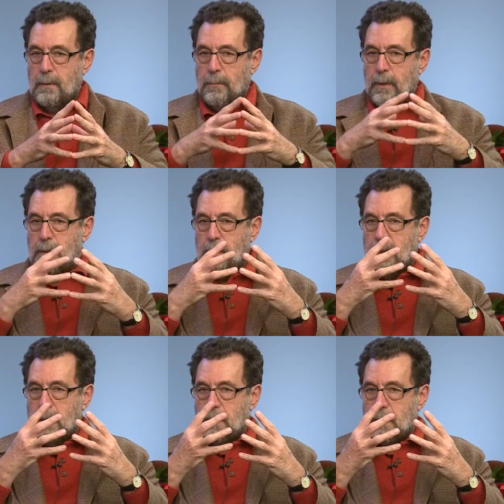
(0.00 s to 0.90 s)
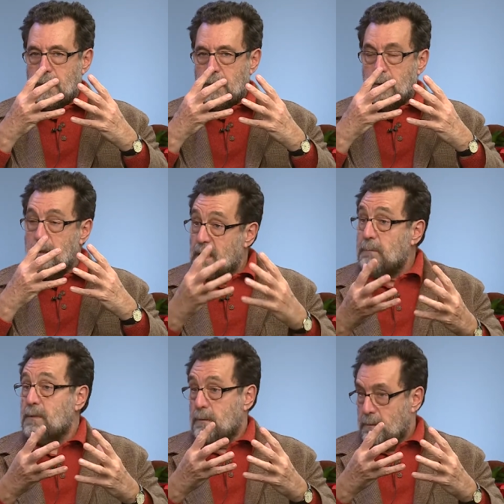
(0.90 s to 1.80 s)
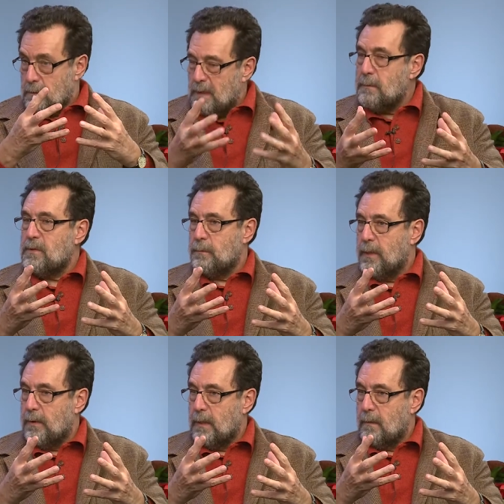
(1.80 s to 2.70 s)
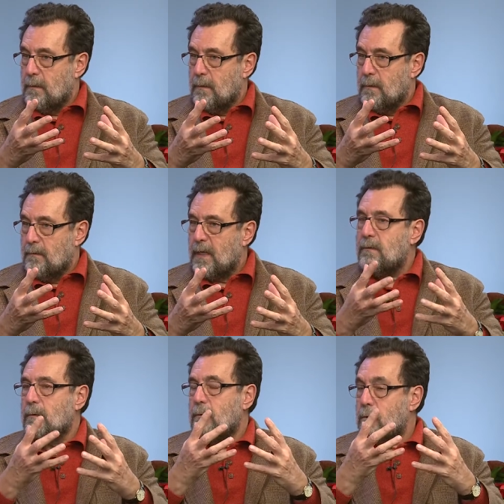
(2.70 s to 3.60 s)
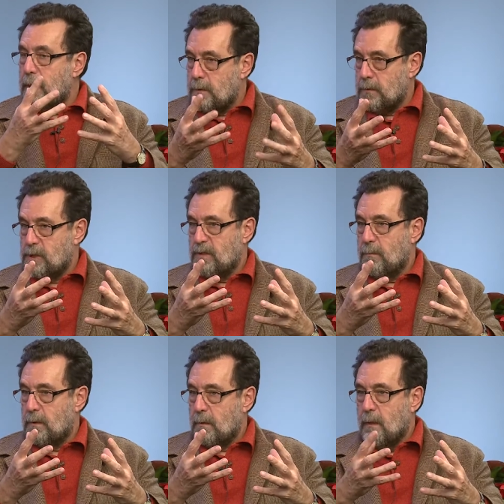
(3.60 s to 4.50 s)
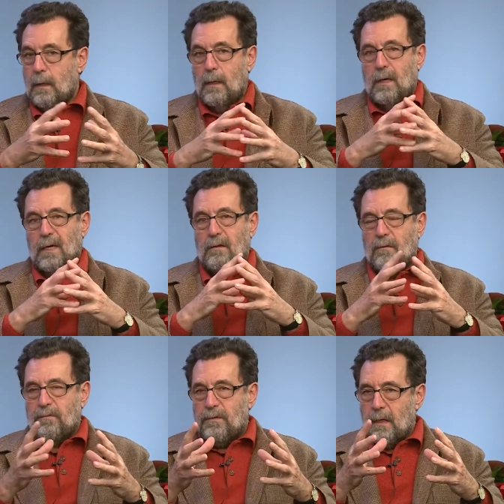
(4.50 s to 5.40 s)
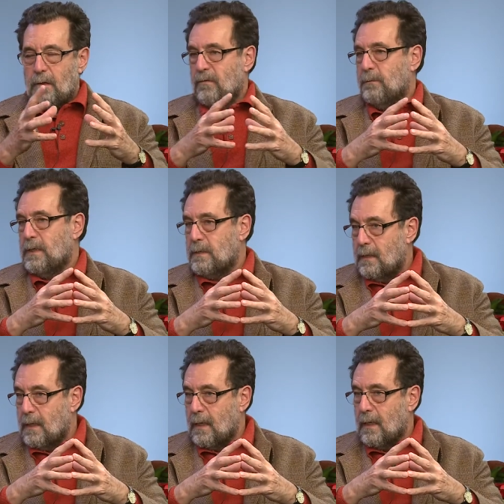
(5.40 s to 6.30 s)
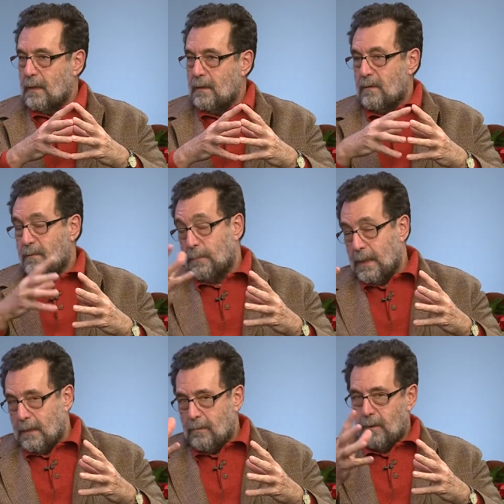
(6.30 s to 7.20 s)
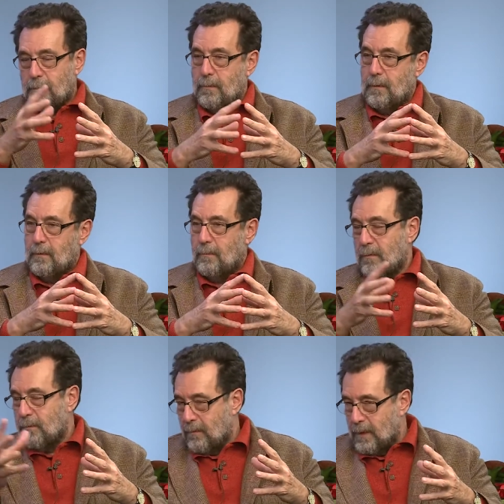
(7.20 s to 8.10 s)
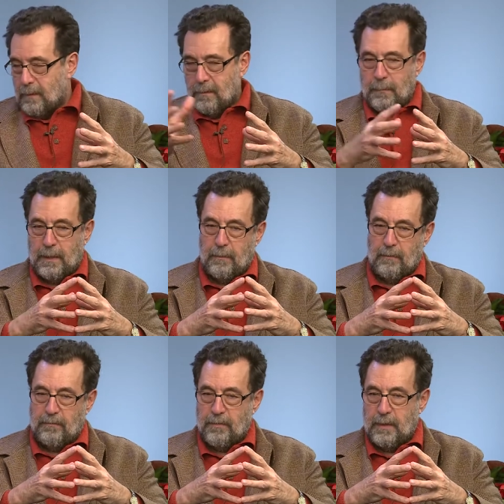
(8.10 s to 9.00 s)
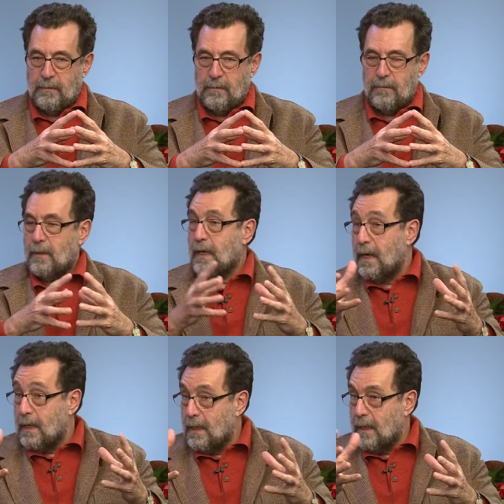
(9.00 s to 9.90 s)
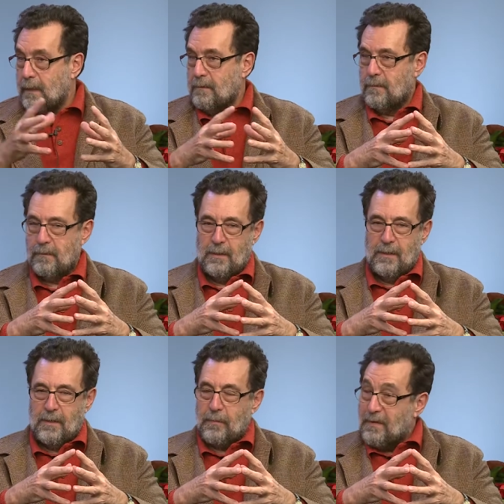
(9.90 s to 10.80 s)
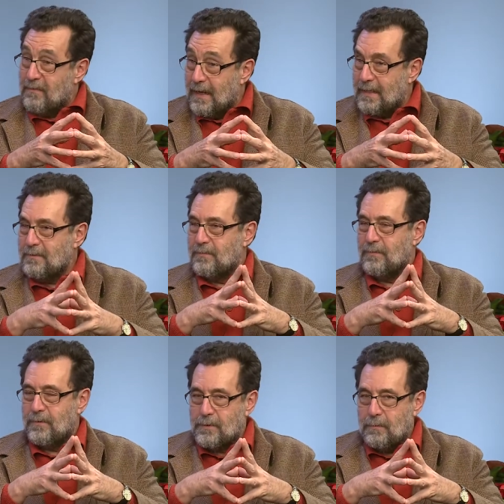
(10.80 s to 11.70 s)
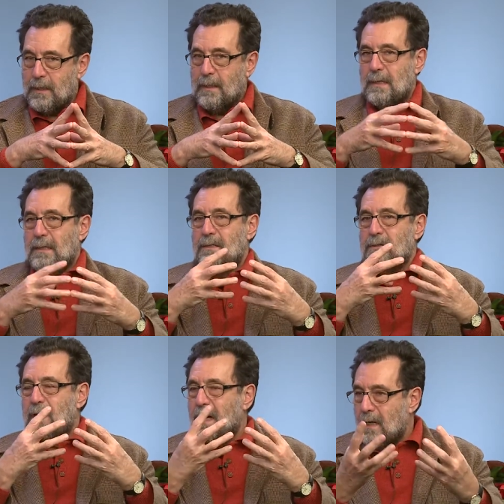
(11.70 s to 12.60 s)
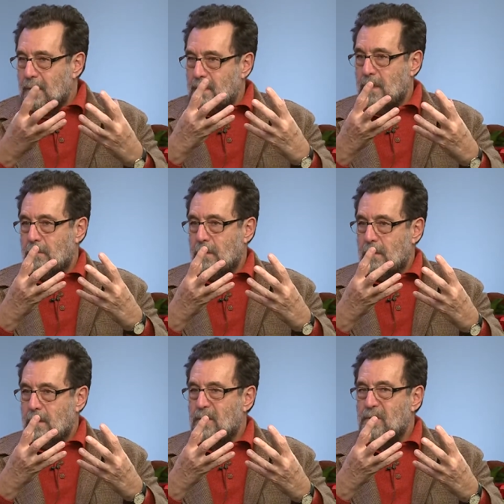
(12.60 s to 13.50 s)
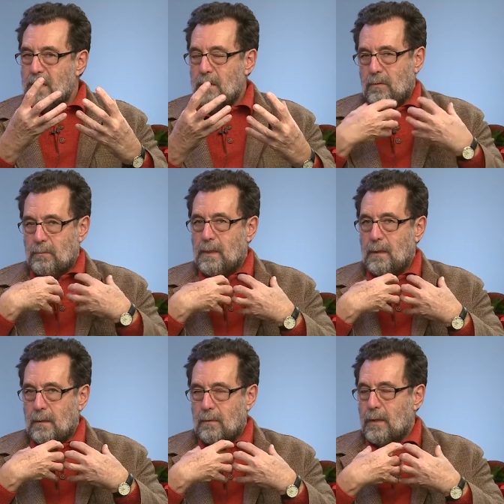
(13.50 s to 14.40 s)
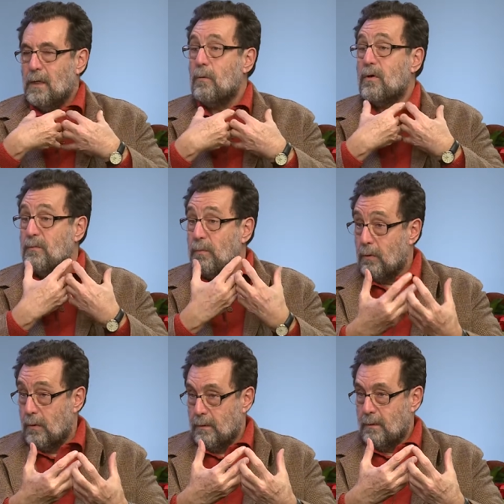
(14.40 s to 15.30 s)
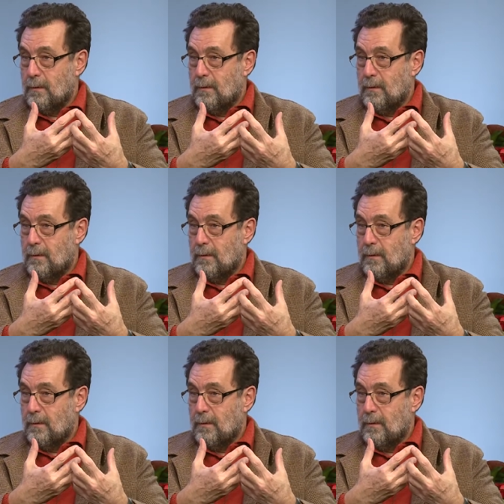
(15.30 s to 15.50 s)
but it is a team, team spirit. That's a great achievement. In the field of PCI, despite what we, was written by our friends in the guidelines and revised the first one, the heart team, to me, really was born